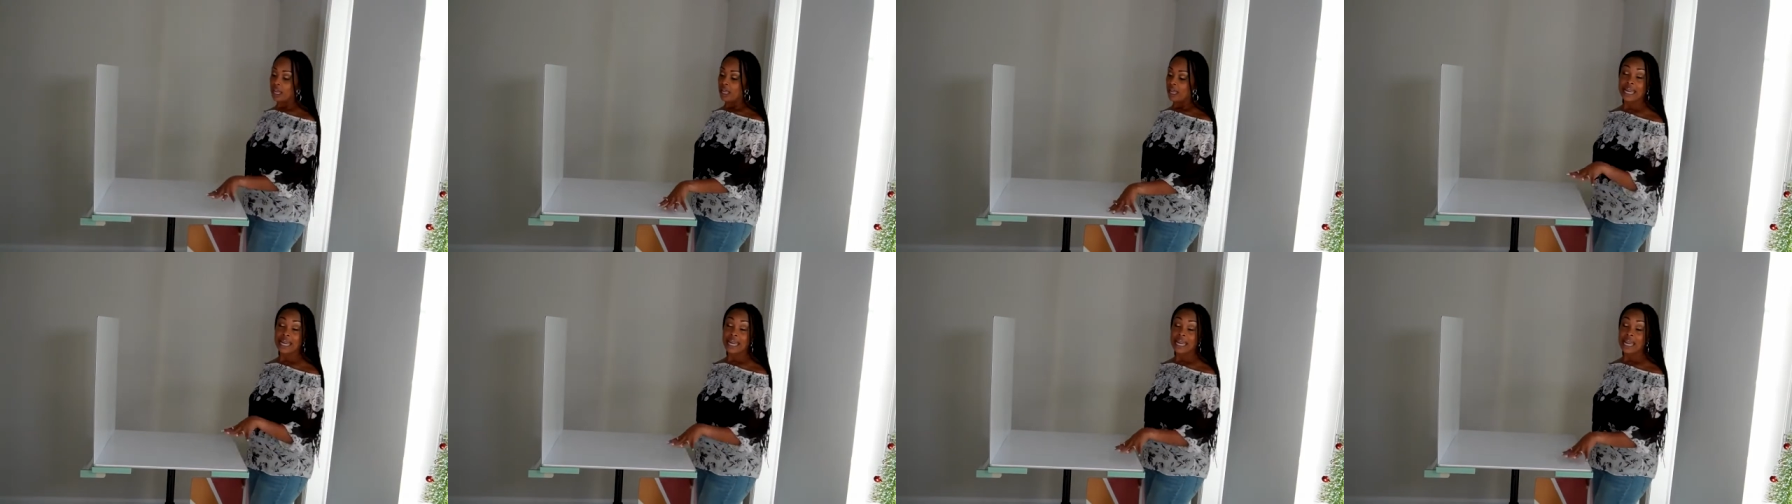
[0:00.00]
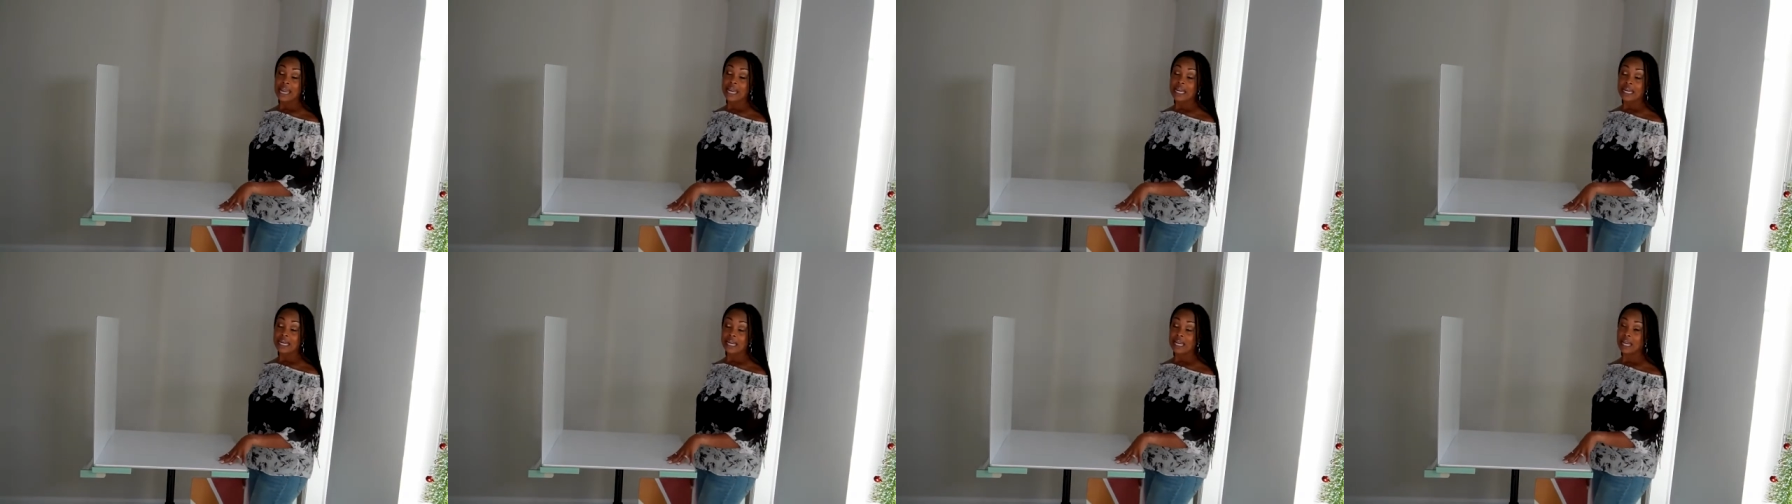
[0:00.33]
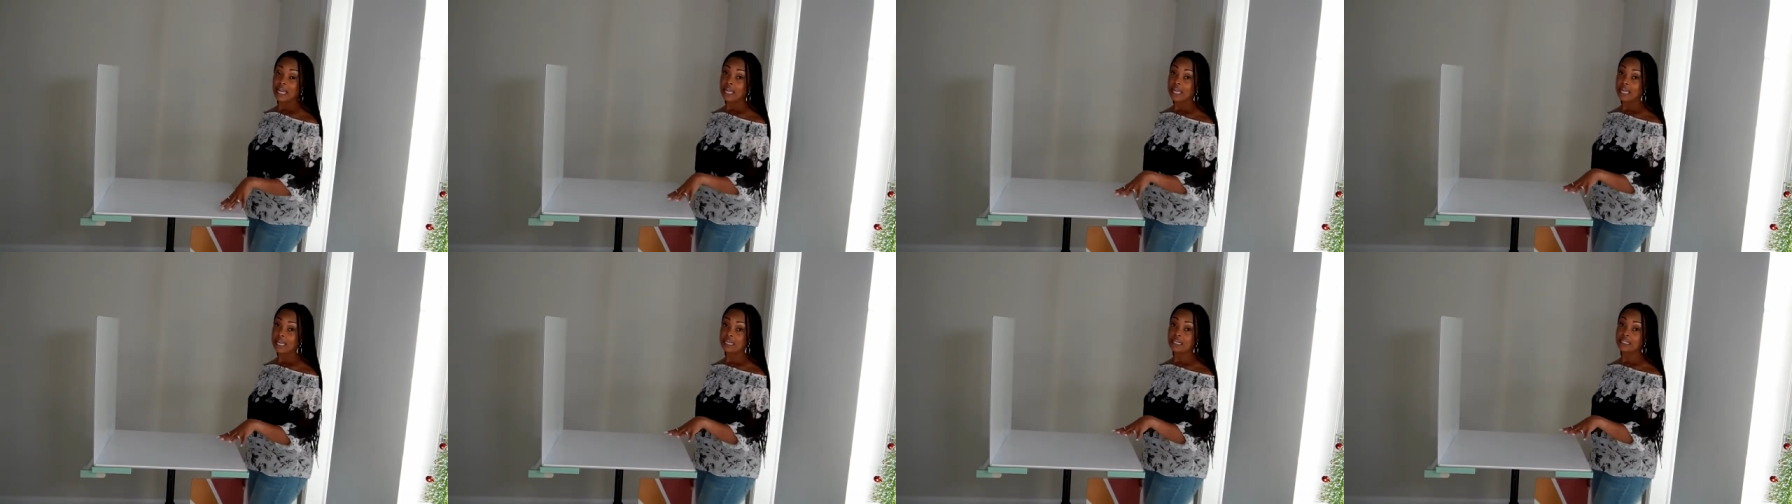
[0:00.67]
and
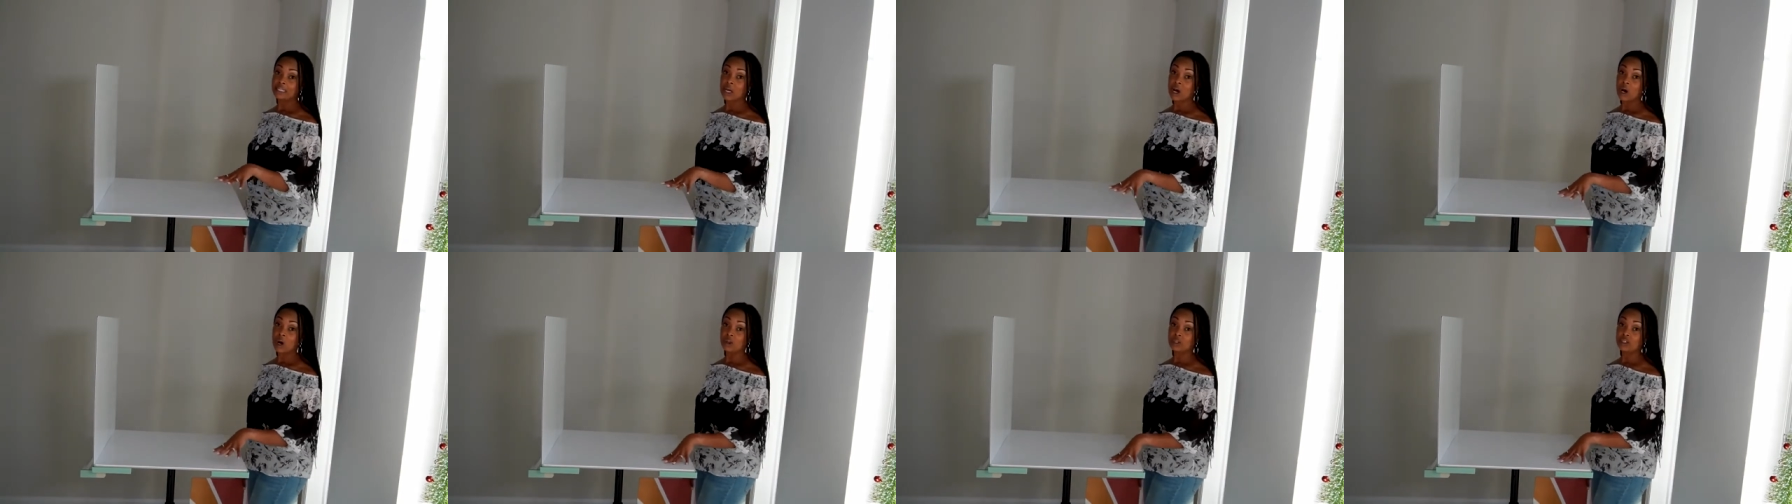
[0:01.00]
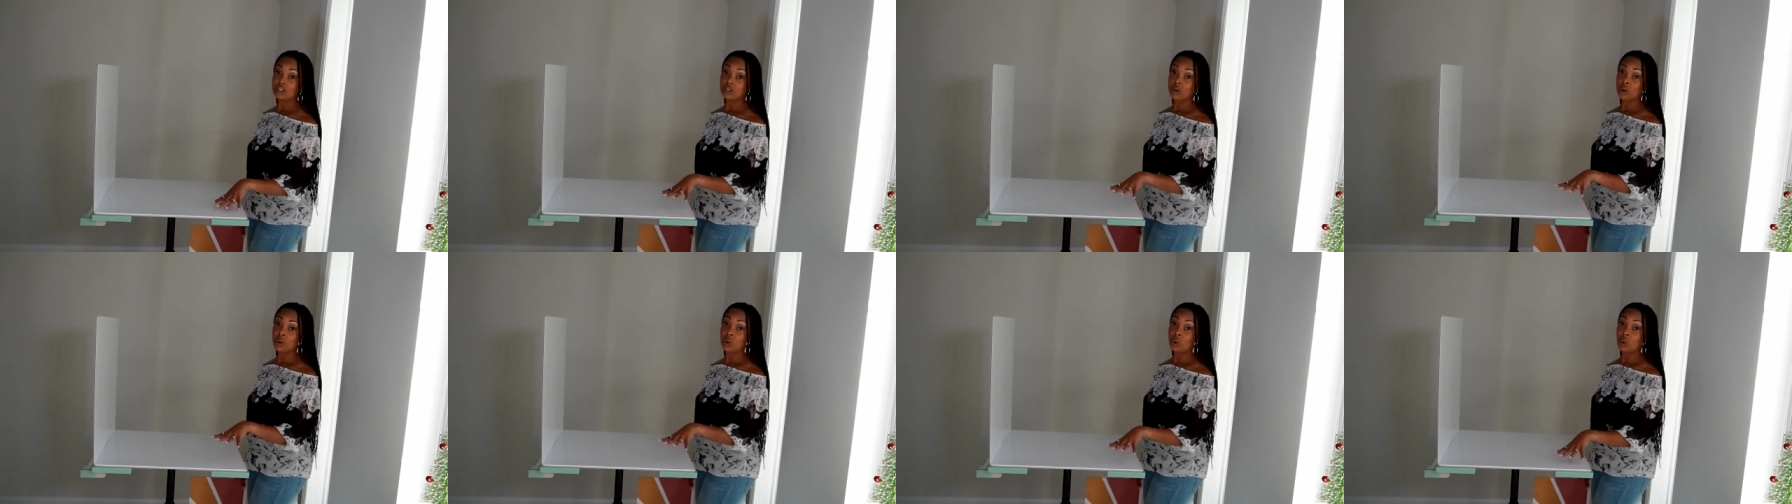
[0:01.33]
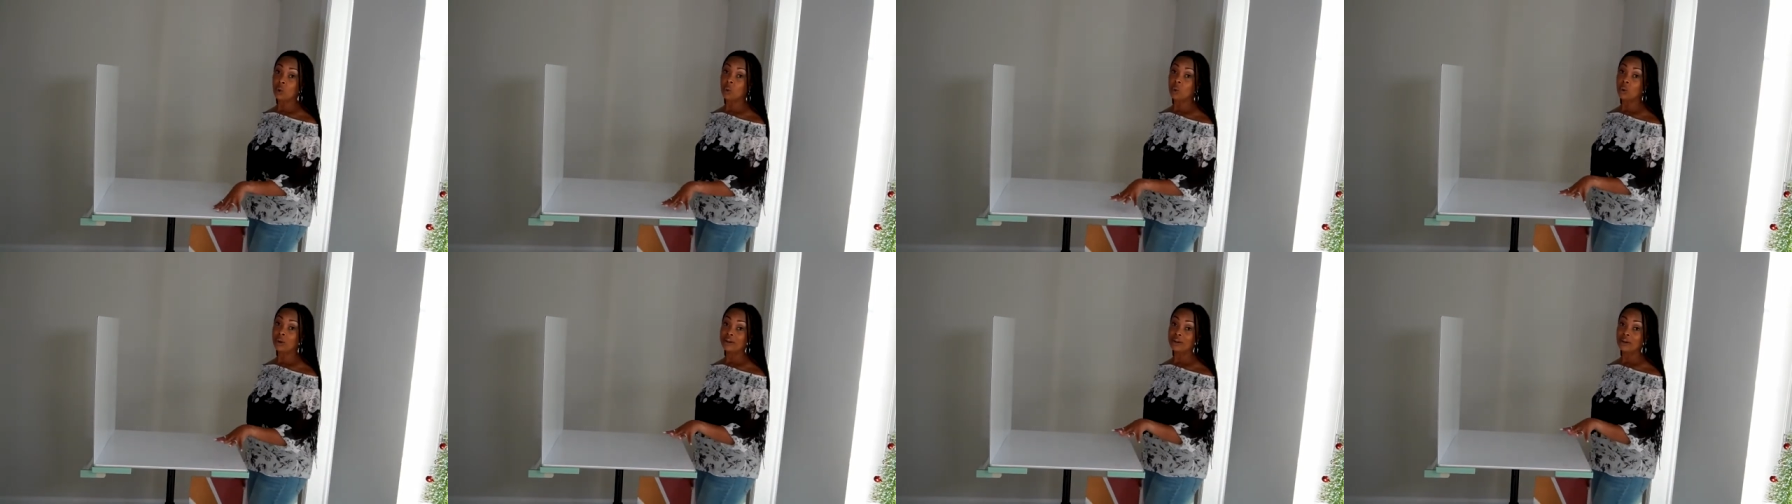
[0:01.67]
it is also
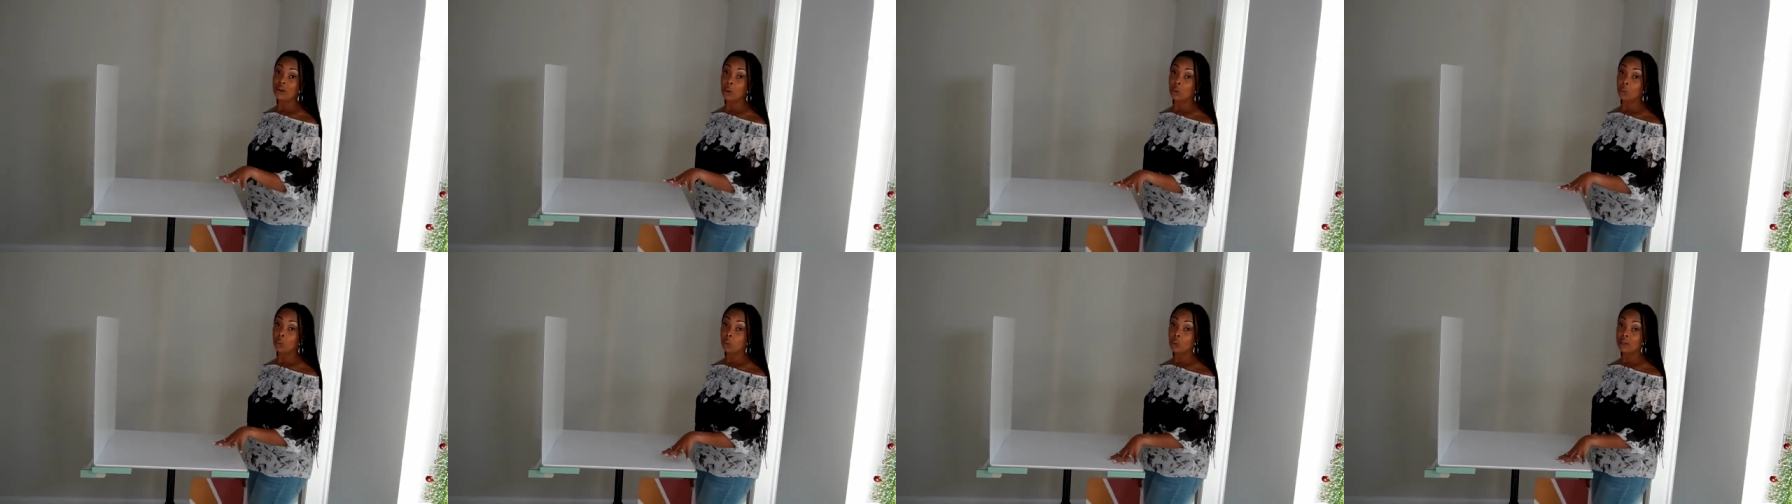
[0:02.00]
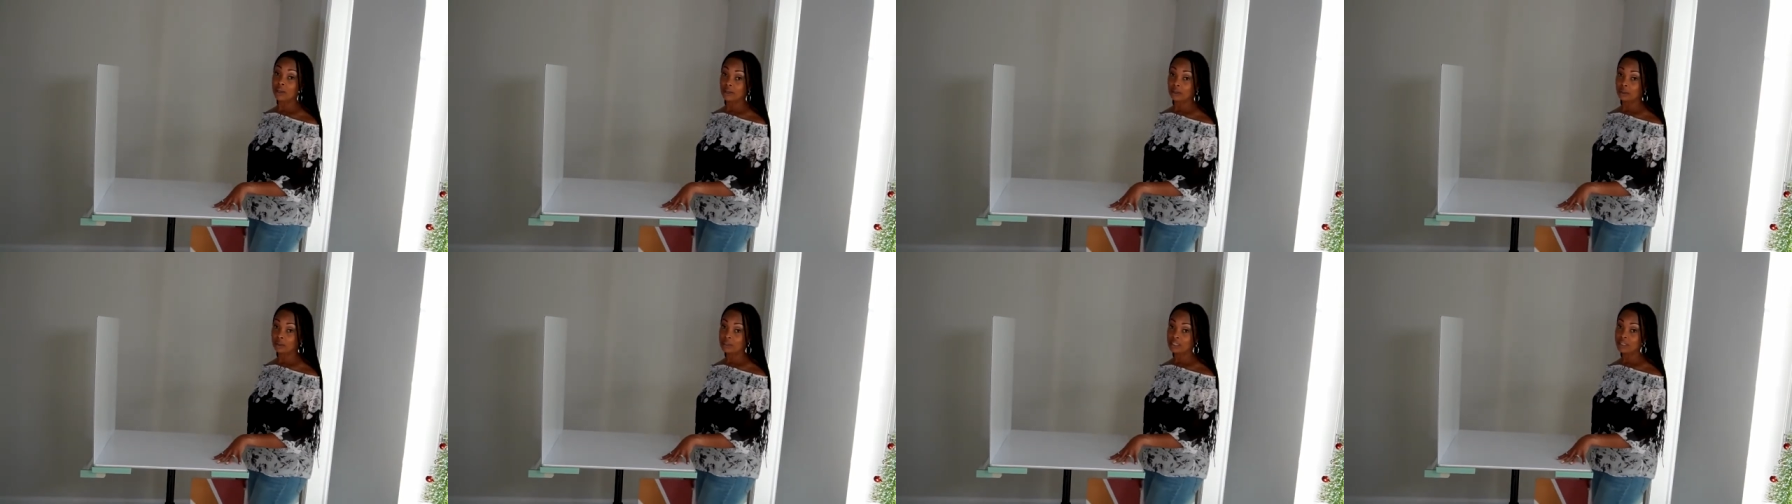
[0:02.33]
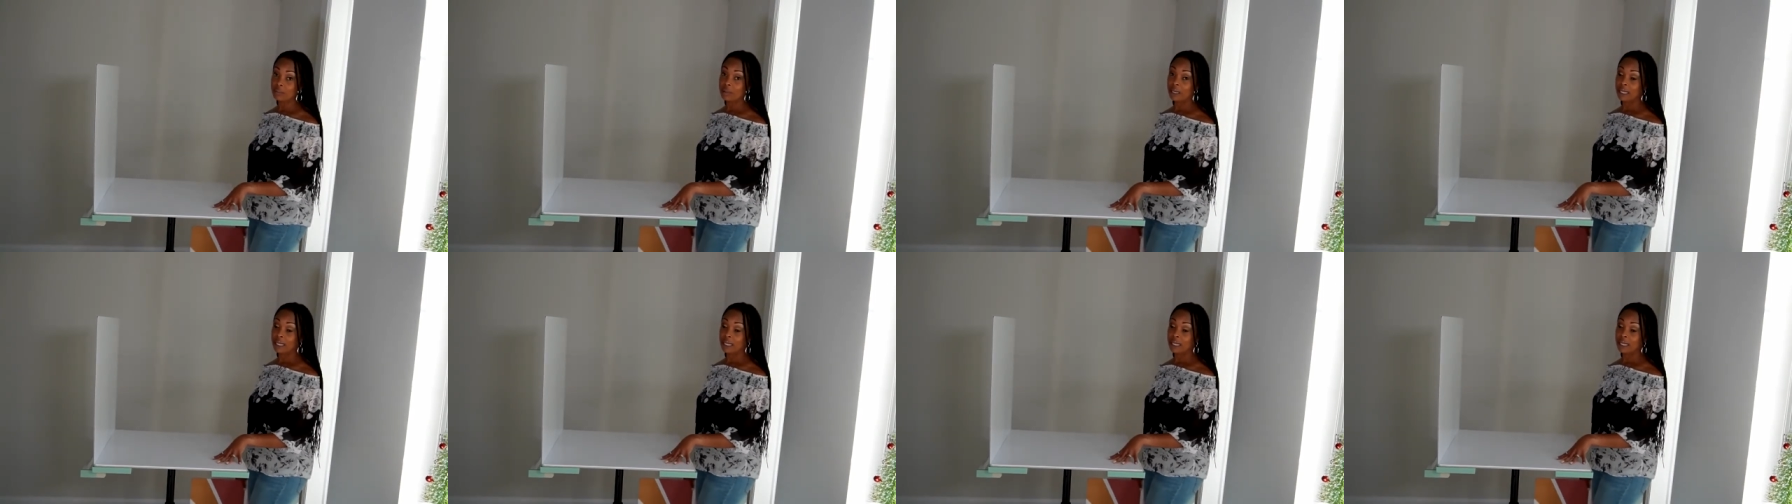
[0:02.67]
on wheels,